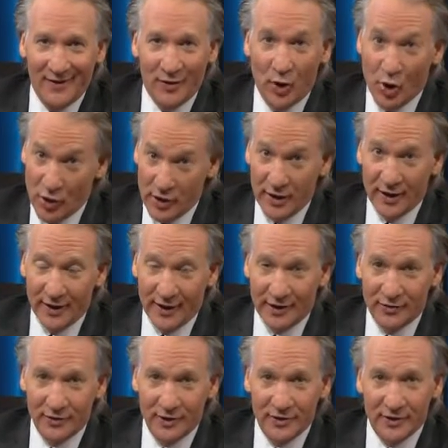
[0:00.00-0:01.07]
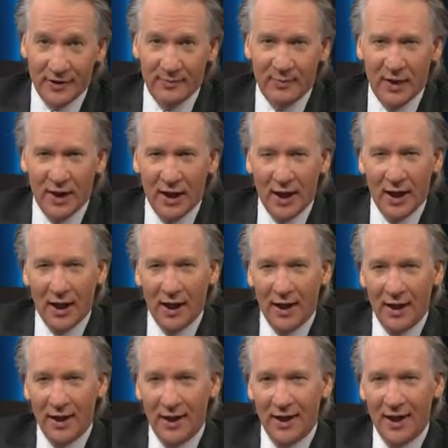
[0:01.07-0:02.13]
or an electrician, but
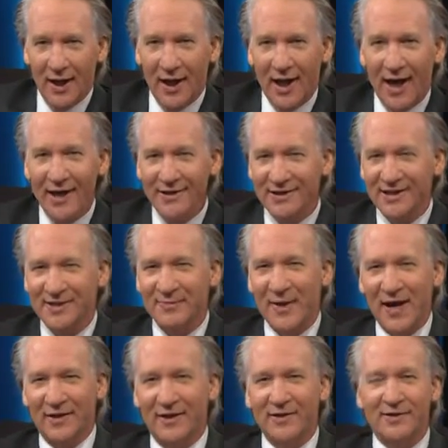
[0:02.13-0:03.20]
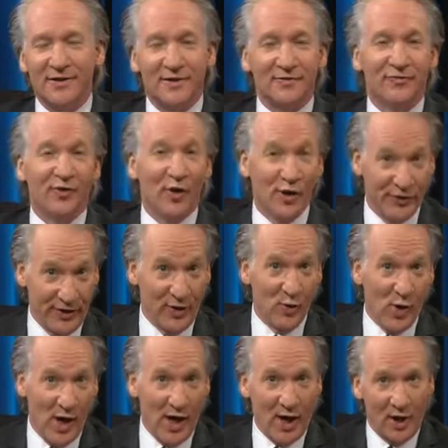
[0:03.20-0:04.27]
I suspect this is faulty
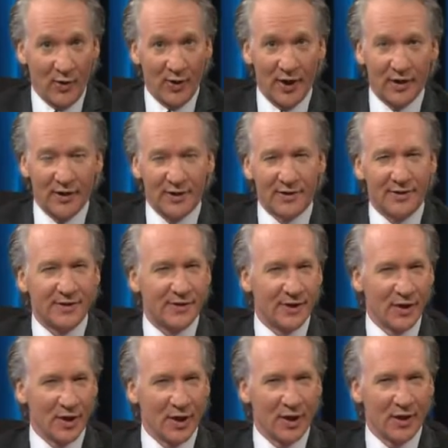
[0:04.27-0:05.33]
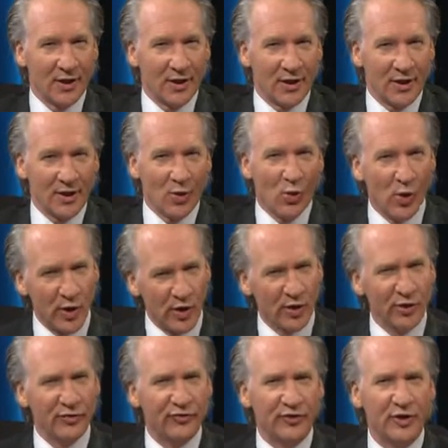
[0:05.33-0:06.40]
wiring, this
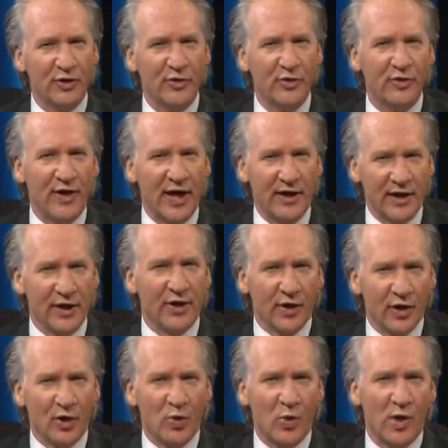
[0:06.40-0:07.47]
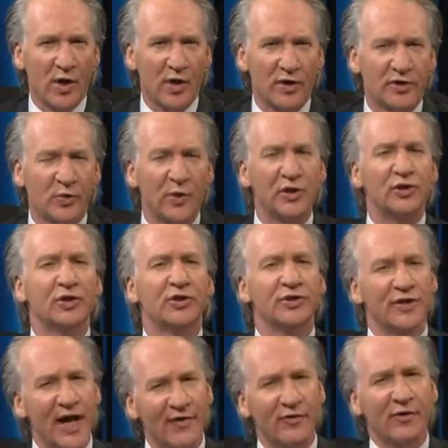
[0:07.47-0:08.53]
worldview that, in her words, we should
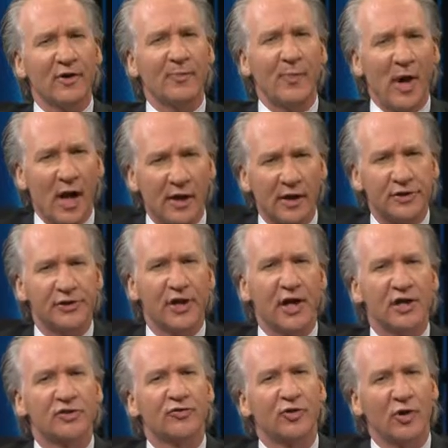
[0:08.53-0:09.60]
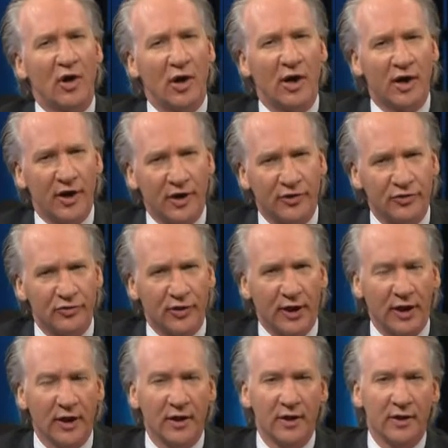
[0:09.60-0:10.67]
never apologize for our country.
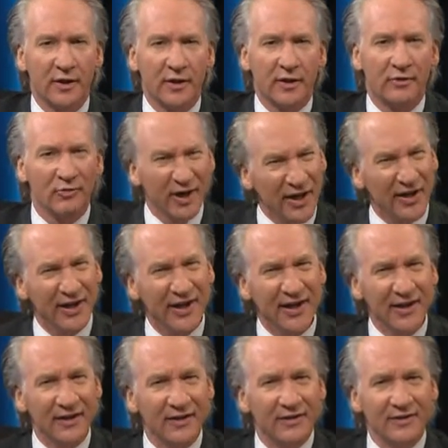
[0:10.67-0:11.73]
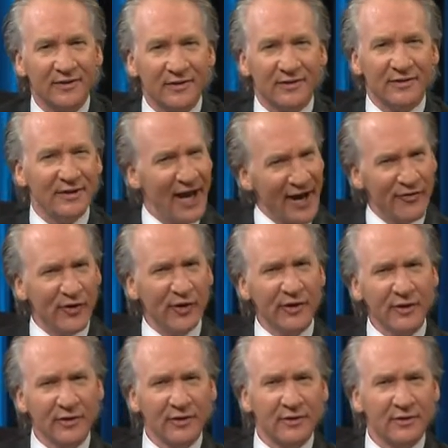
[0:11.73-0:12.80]
Really?
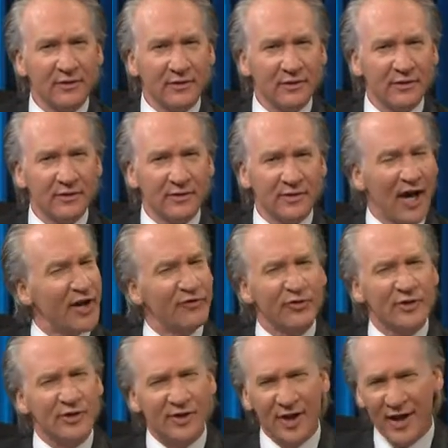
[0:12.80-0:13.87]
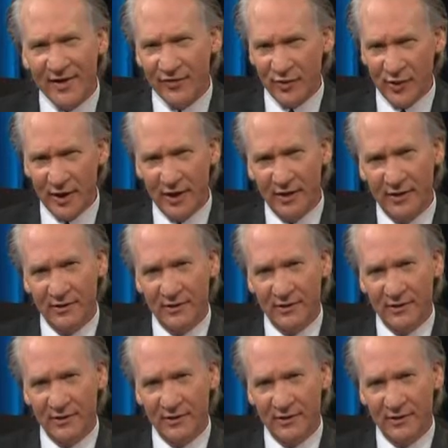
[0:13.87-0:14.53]
Never? Not for slavery?